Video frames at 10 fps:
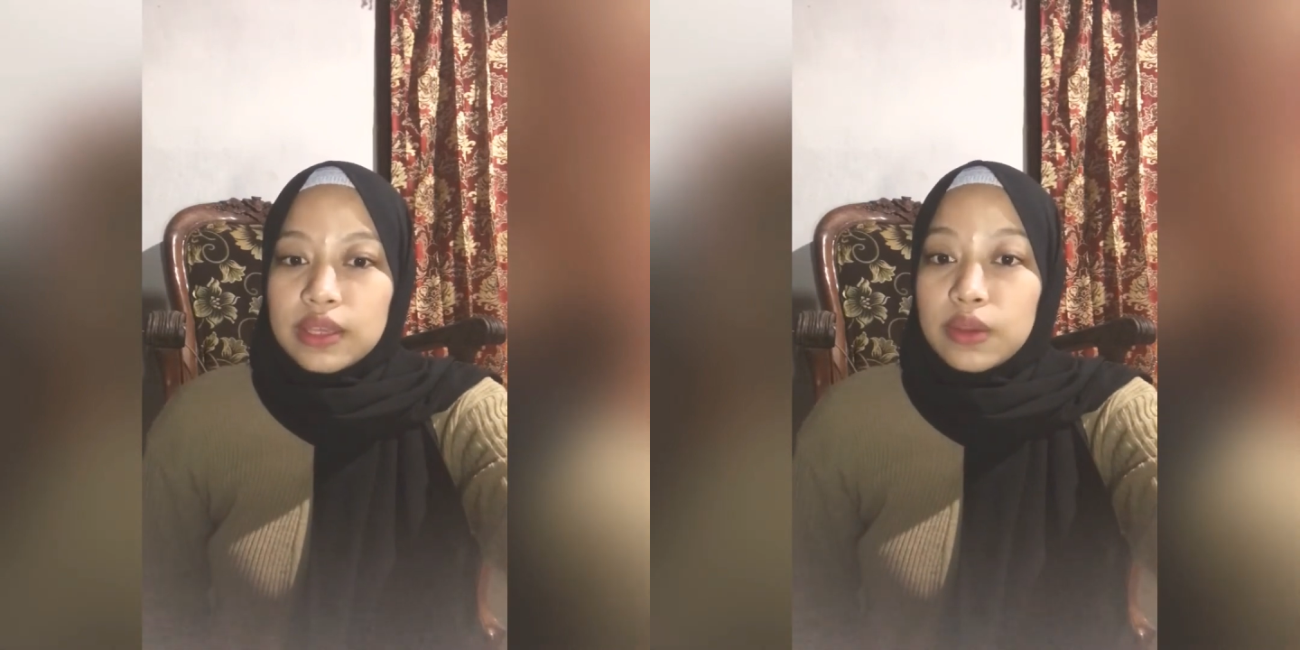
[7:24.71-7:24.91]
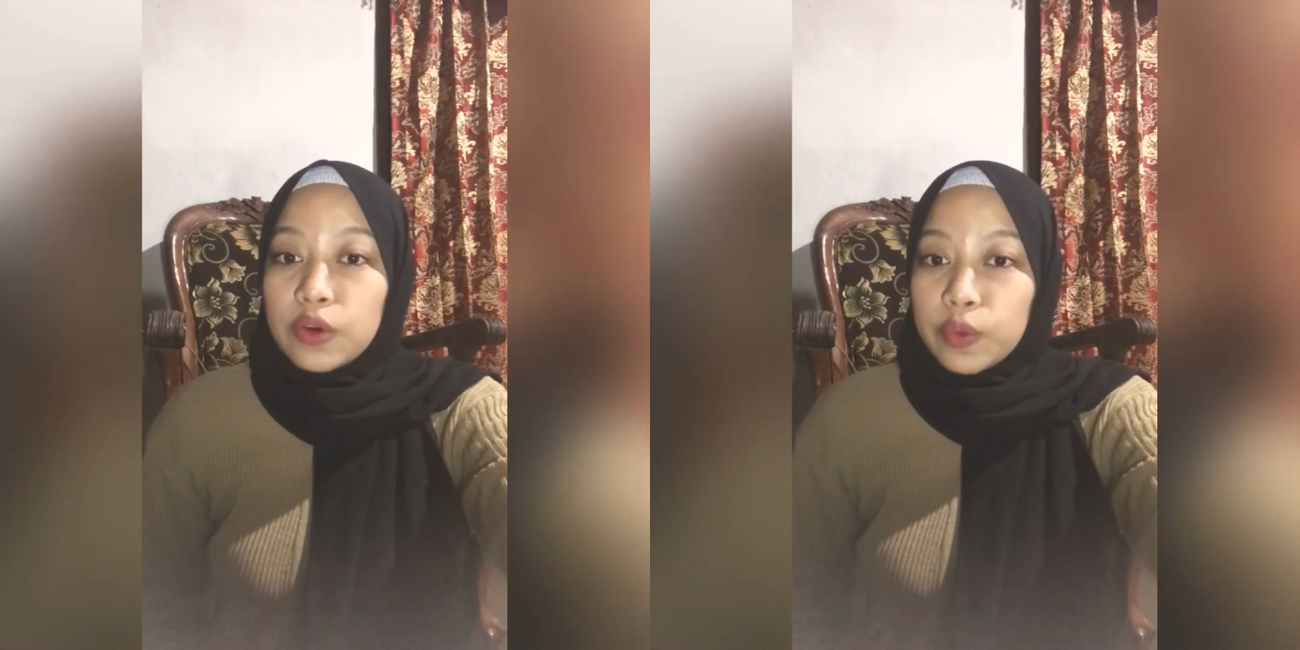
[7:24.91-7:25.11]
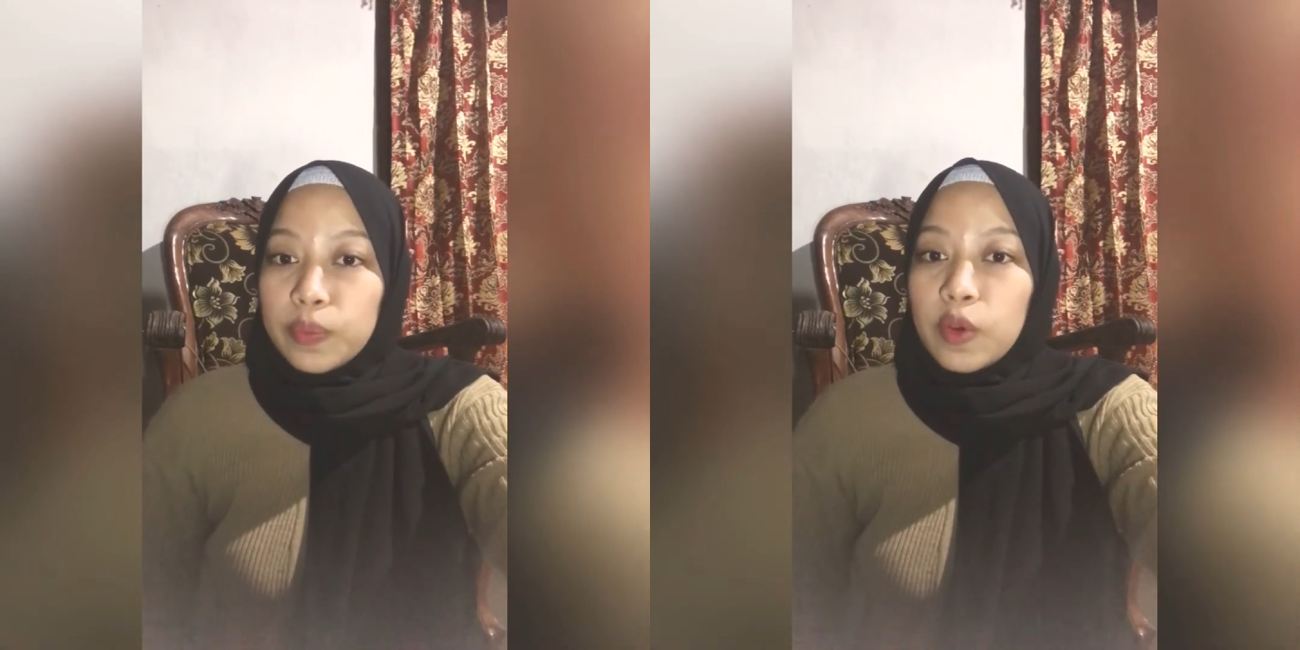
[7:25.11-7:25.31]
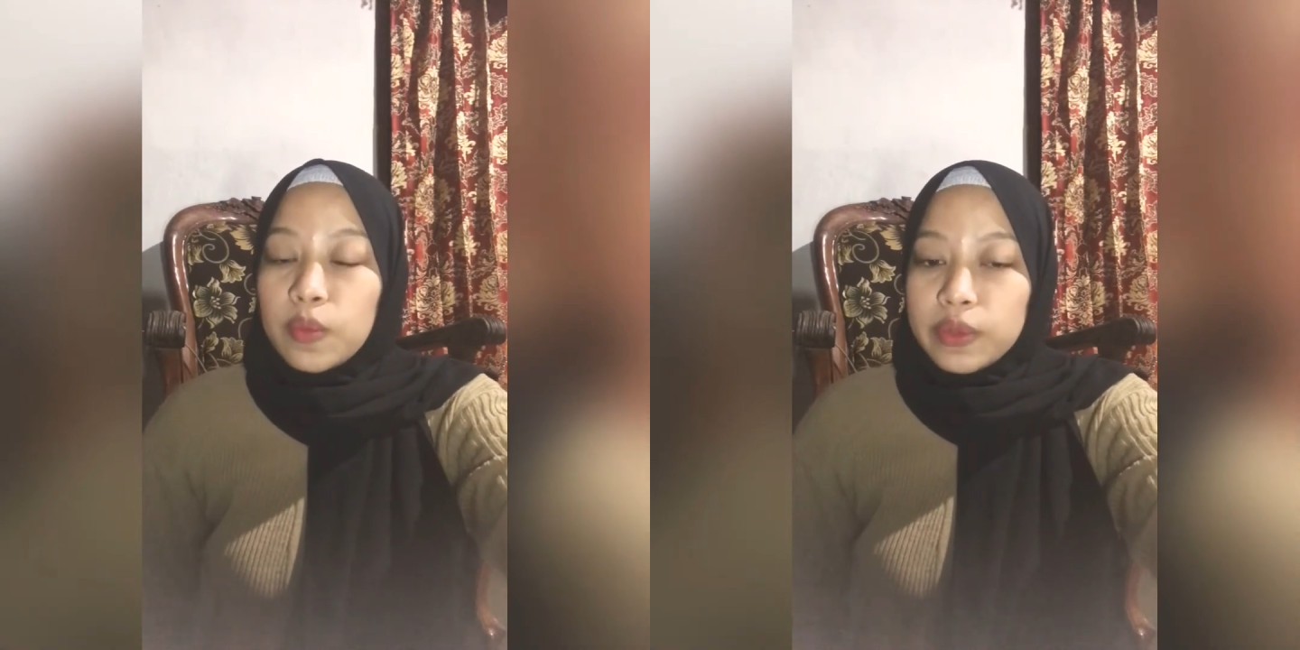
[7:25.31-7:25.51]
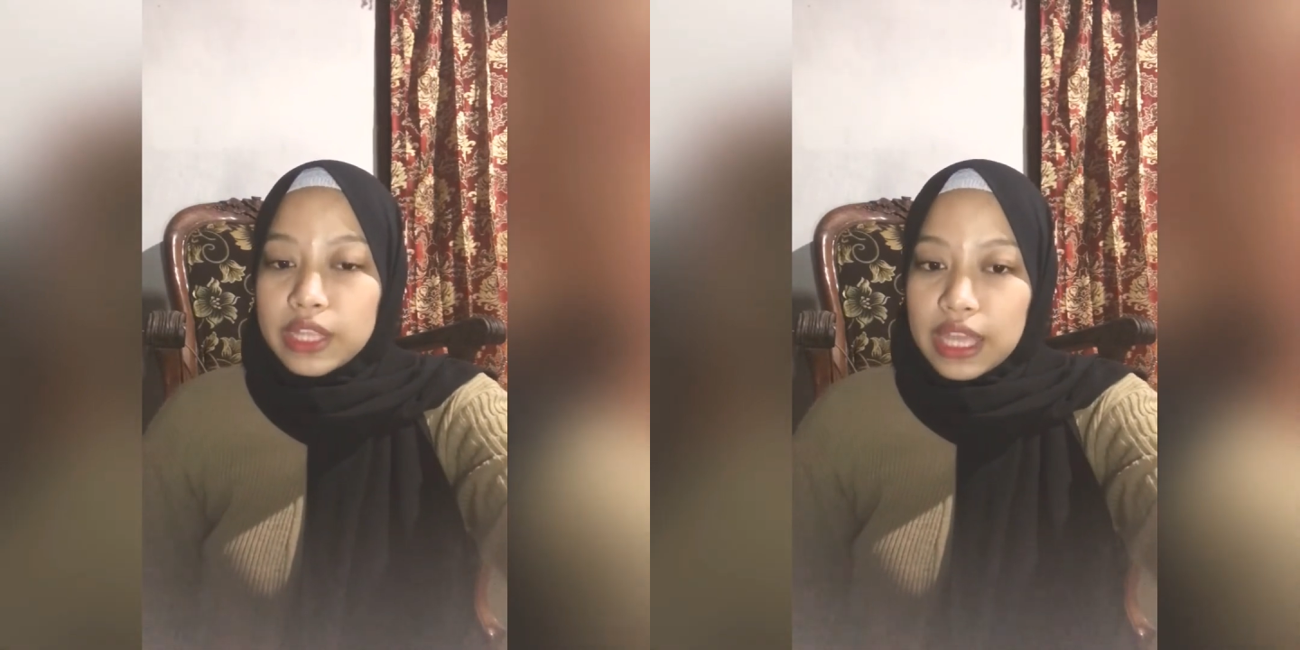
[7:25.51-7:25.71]
group
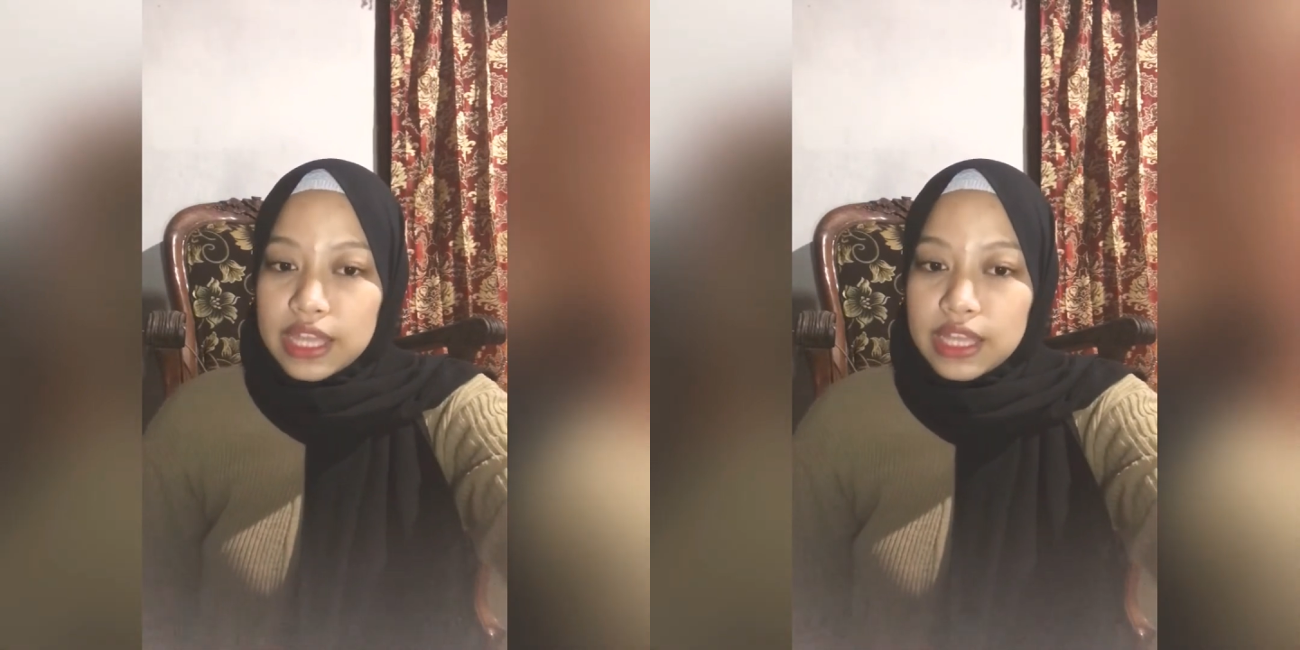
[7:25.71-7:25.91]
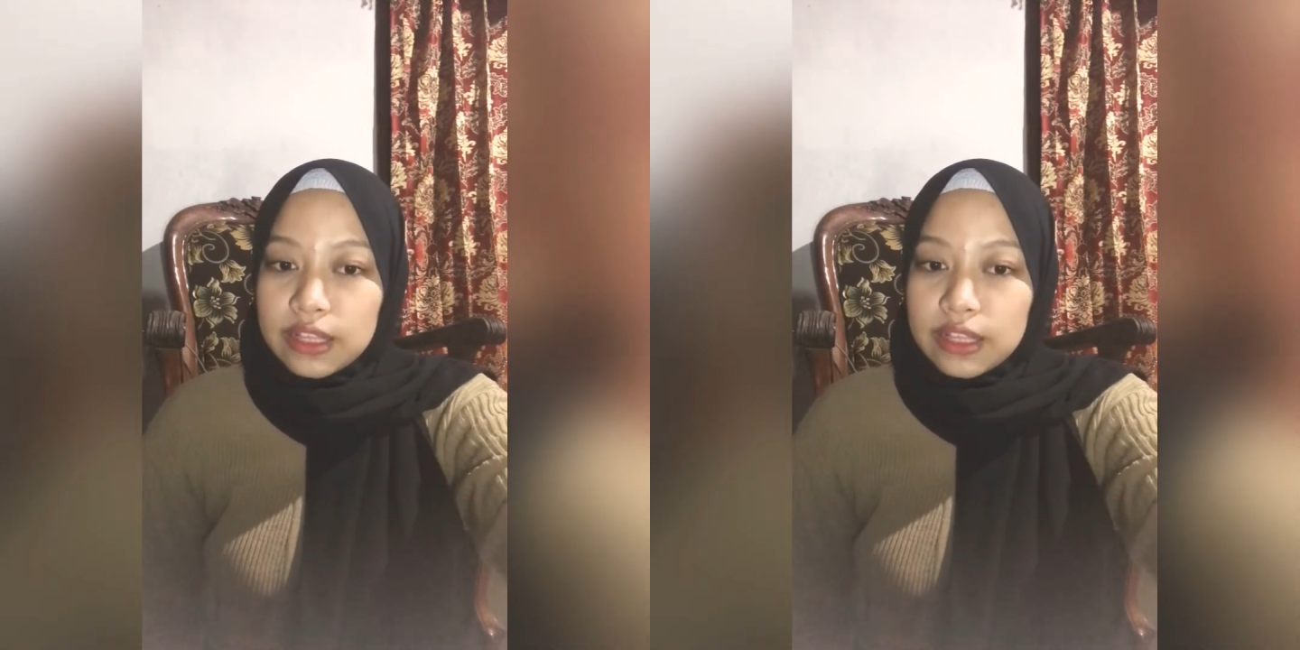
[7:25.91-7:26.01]
competition,